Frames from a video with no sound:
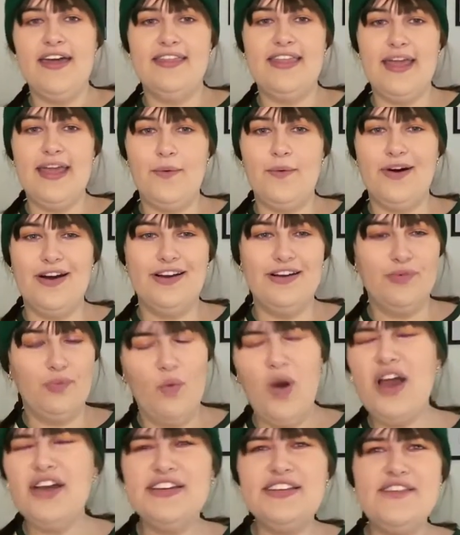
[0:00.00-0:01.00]
they would
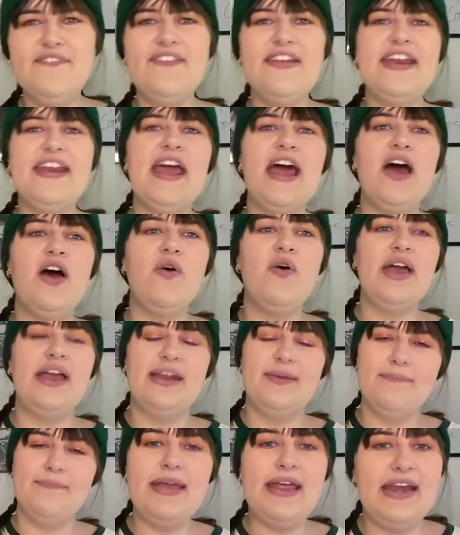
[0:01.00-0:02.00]
watch the video
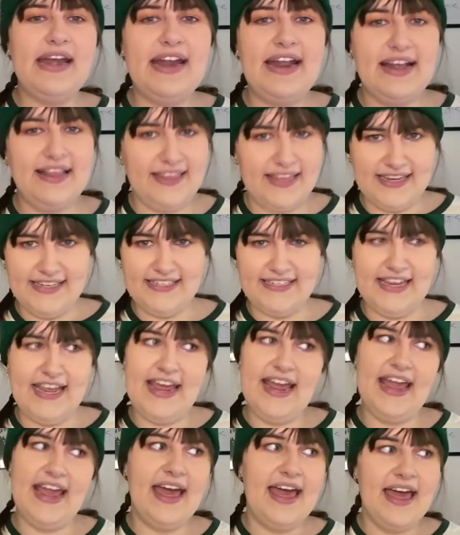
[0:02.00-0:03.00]
and immediately
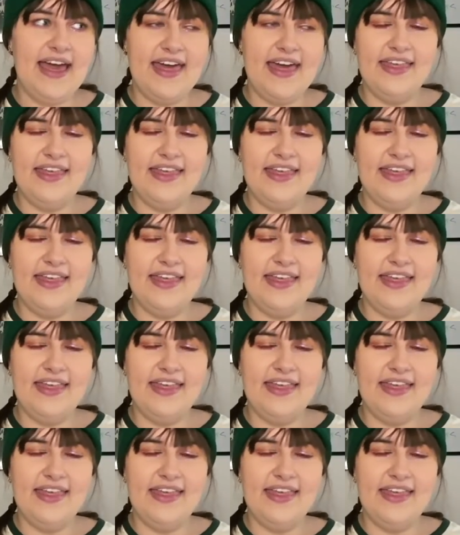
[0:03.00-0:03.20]
see